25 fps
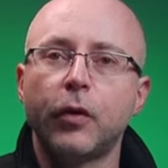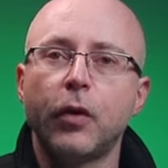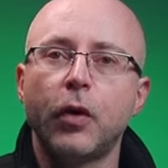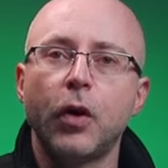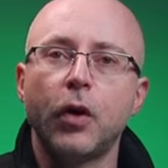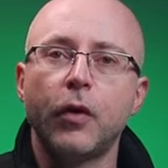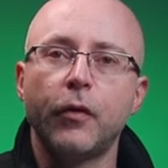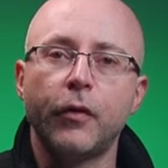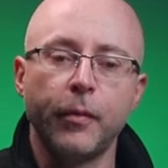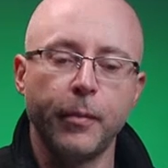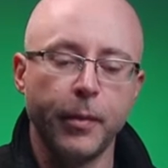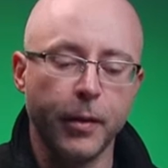you
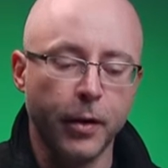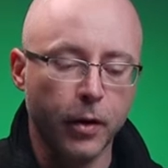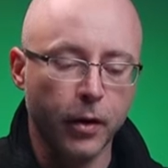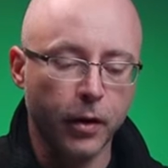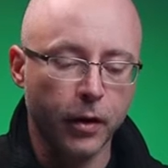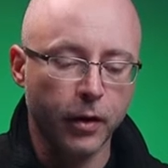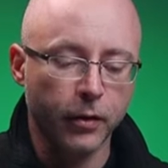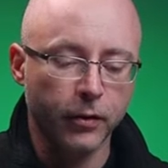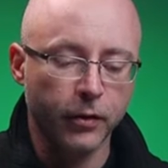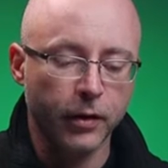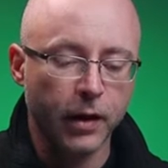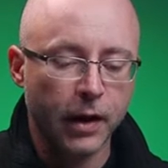covered
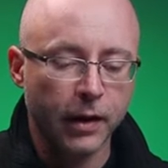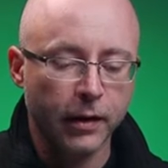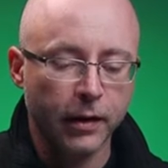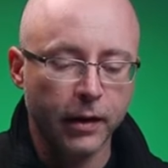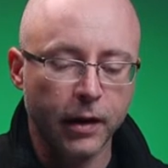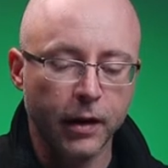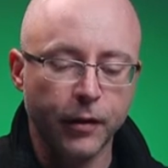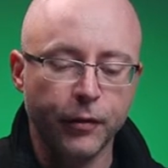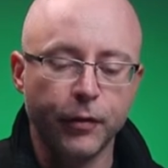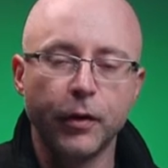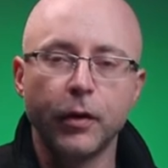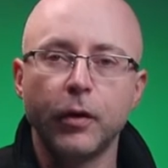because I
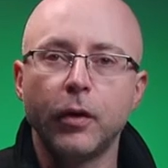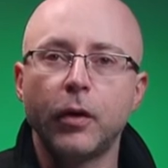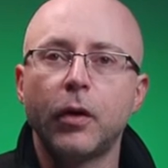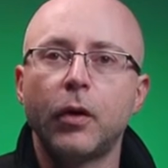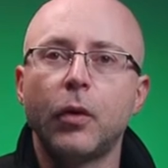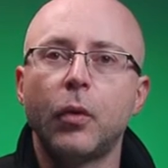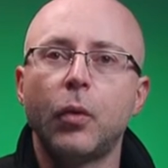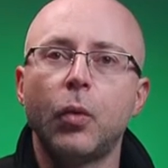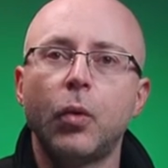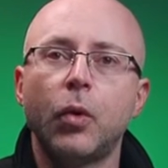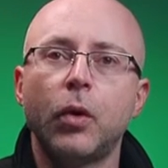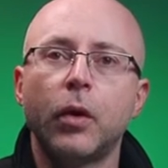deliver a lot
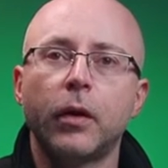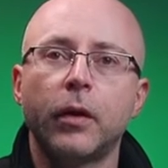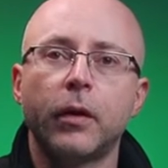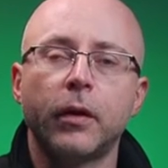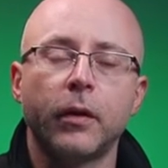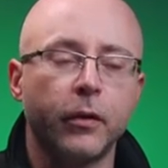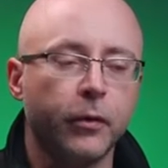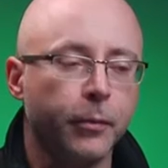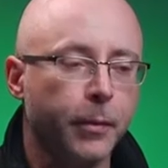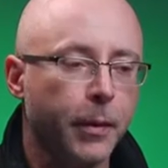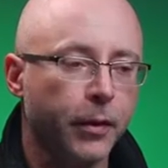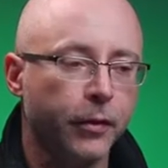of work,
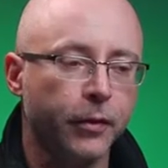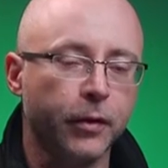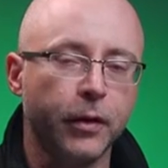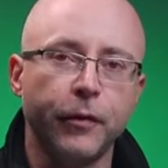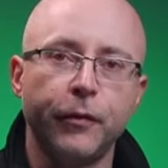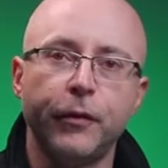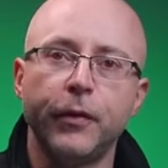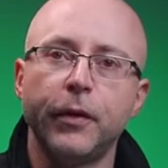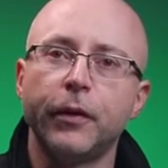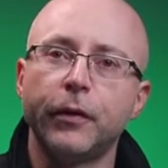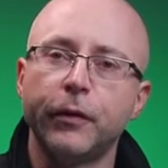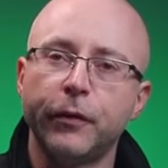especially
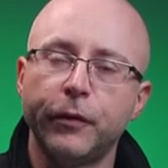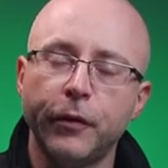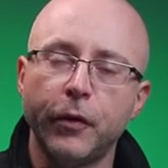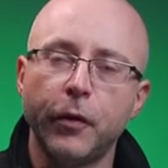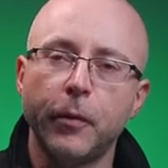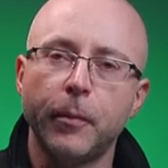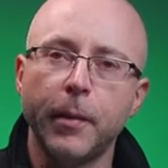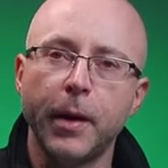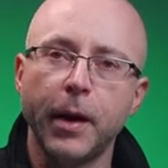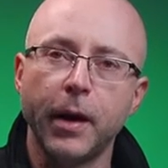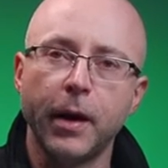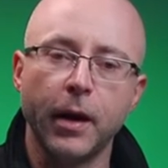if it is
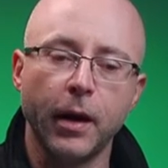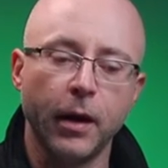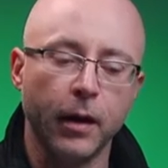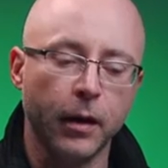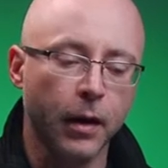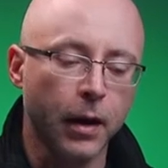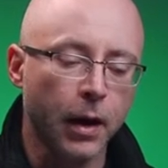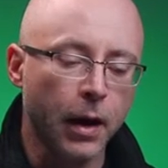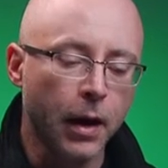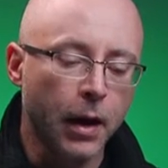filmmaking.